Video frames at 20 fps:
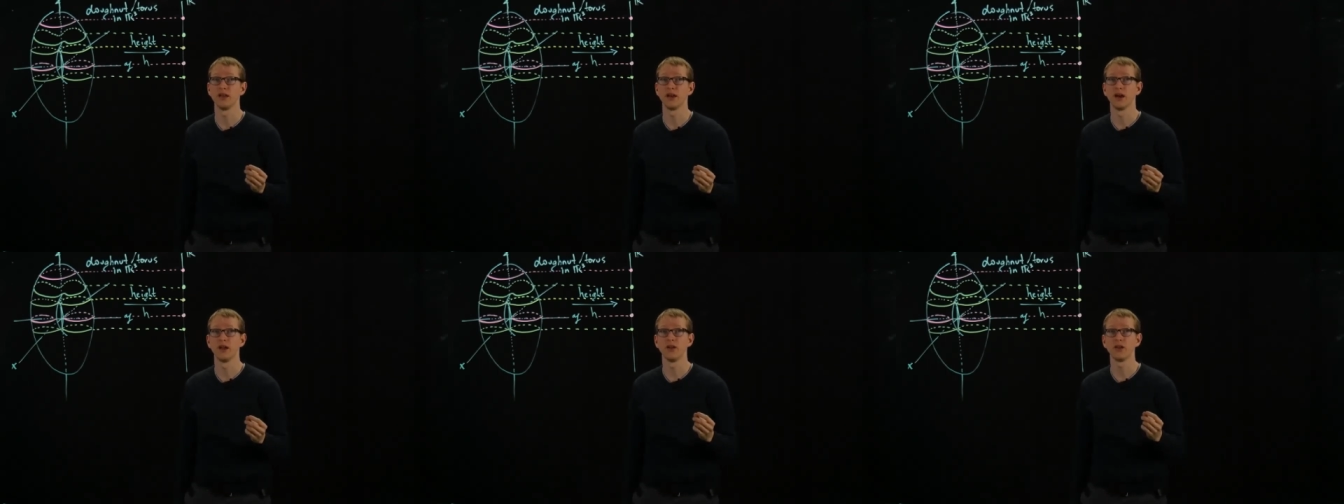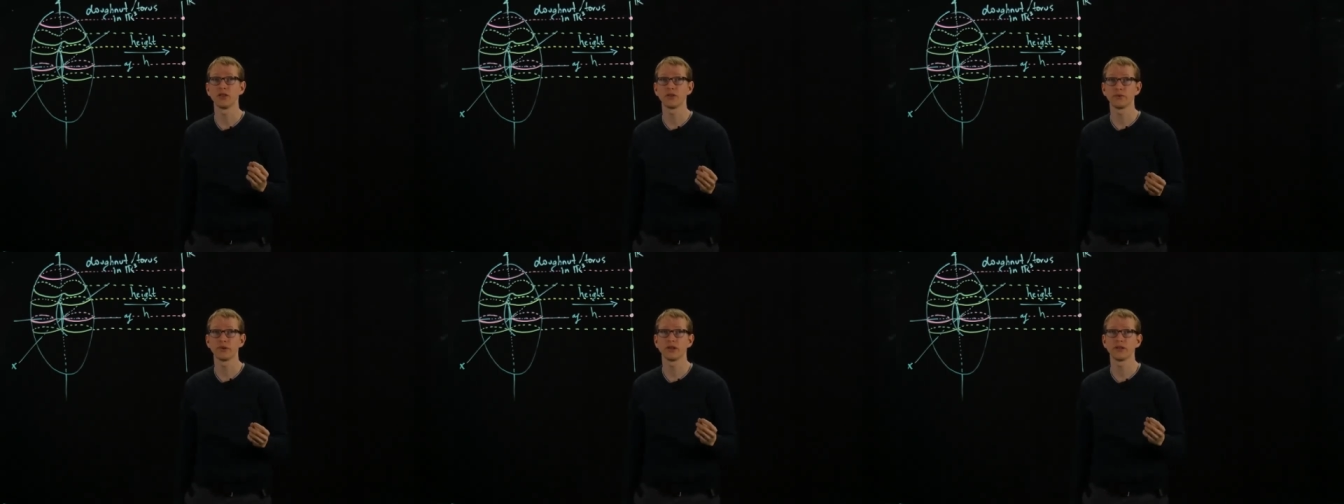
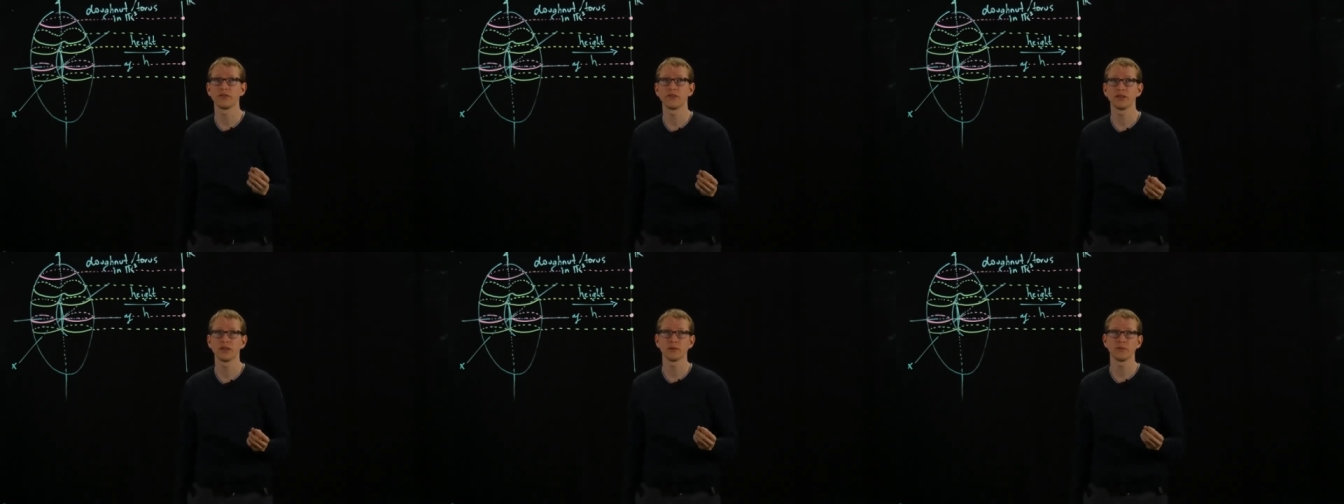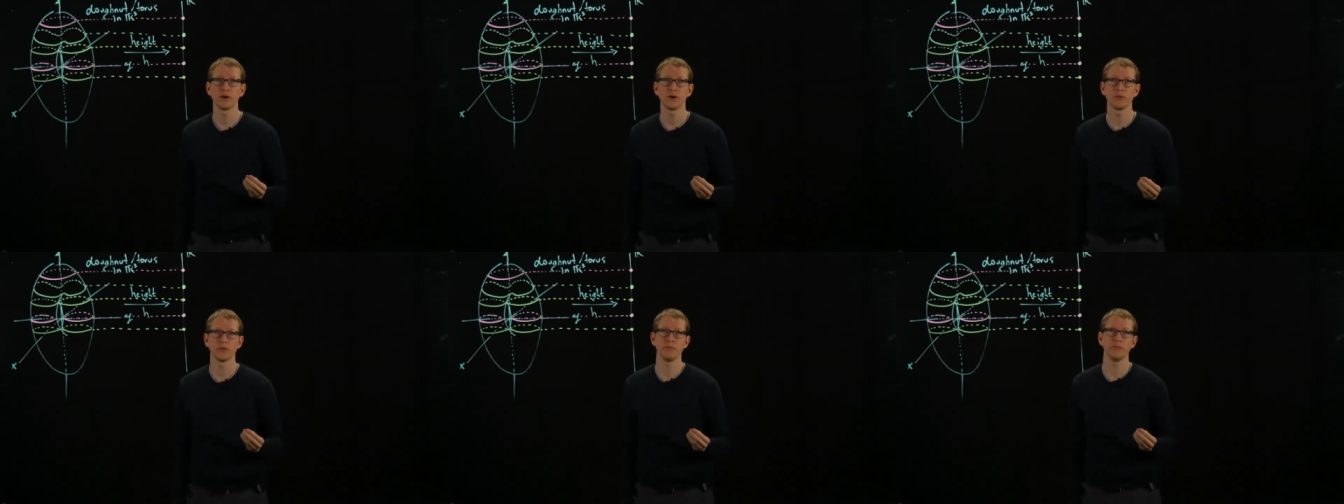Another way to think
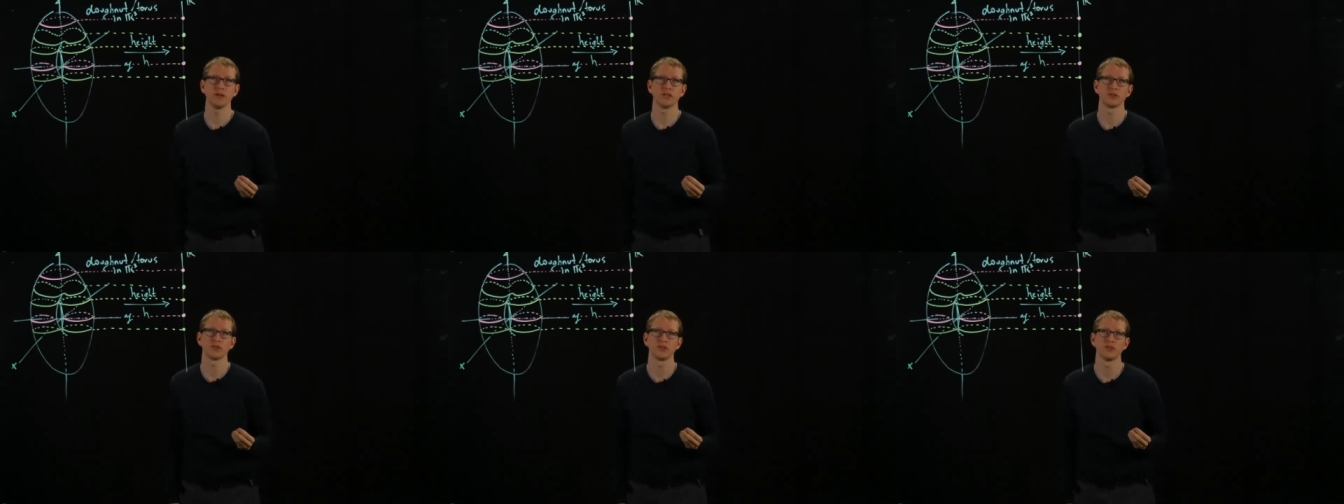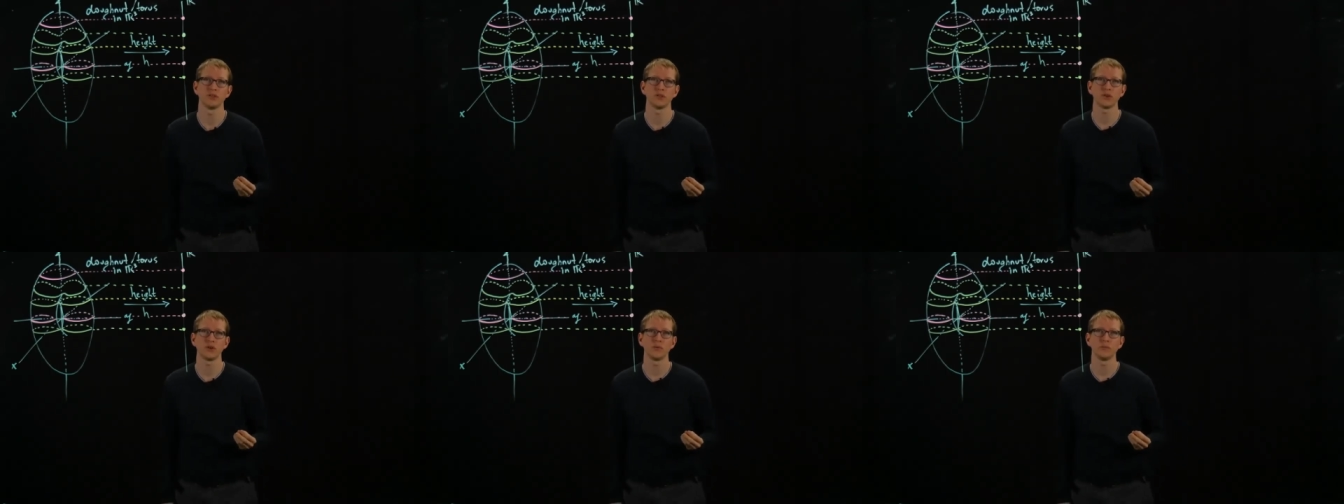about what measure
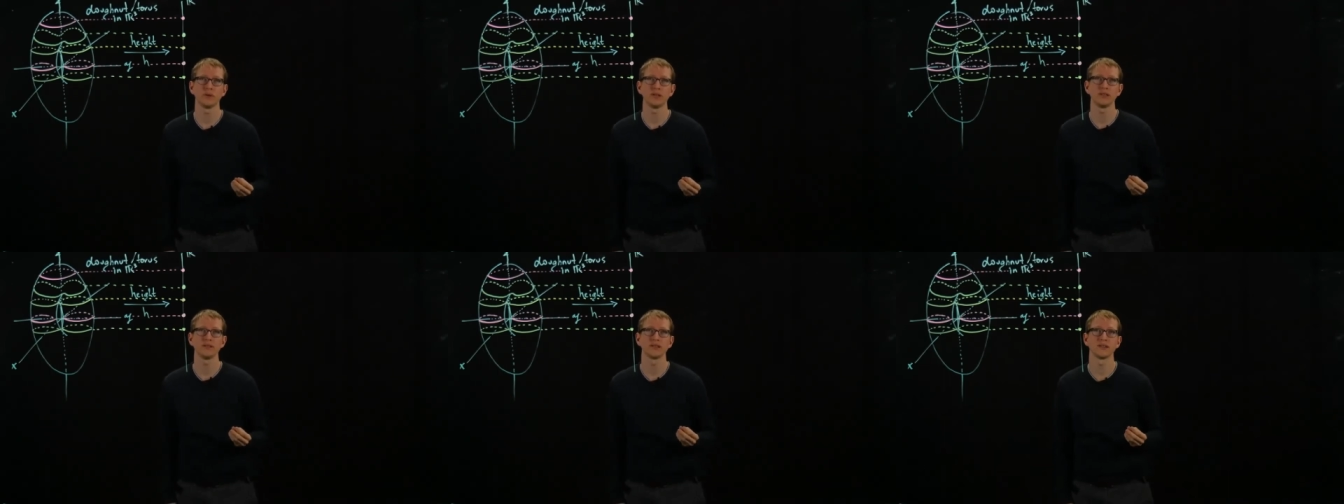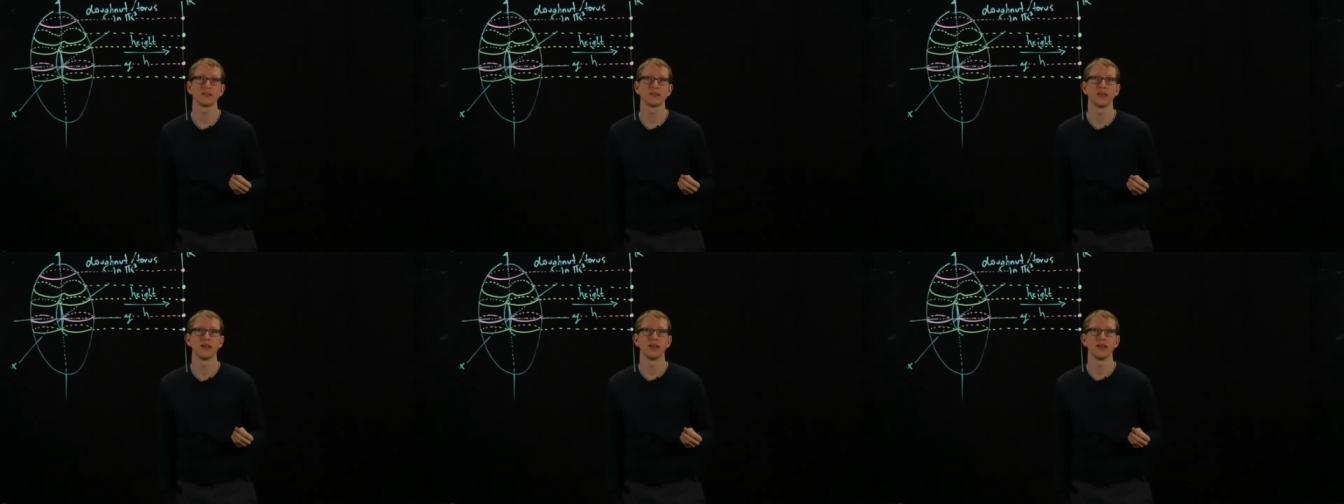zero means
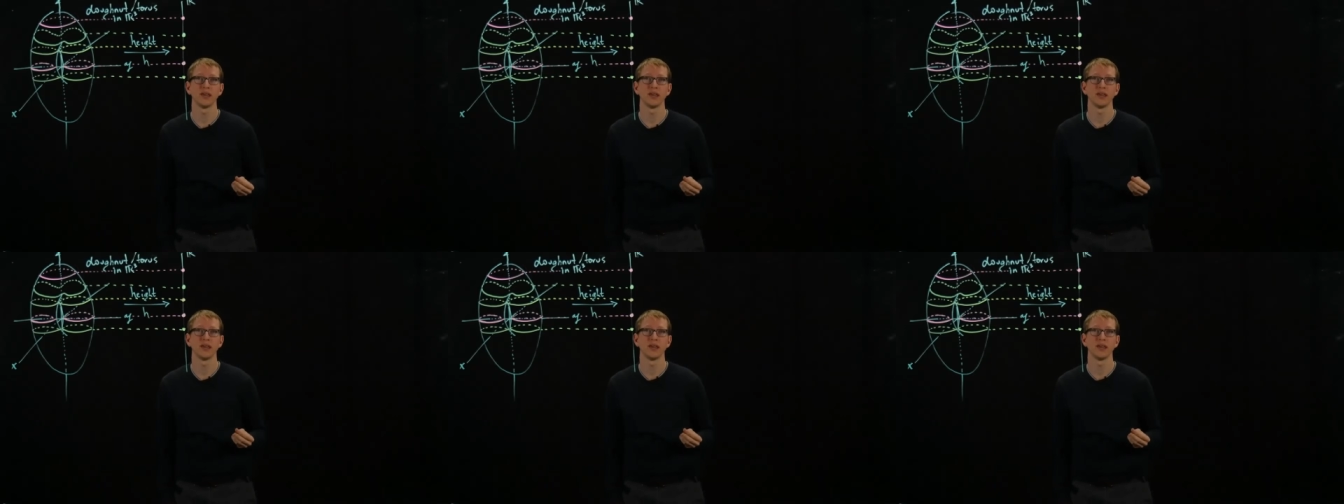is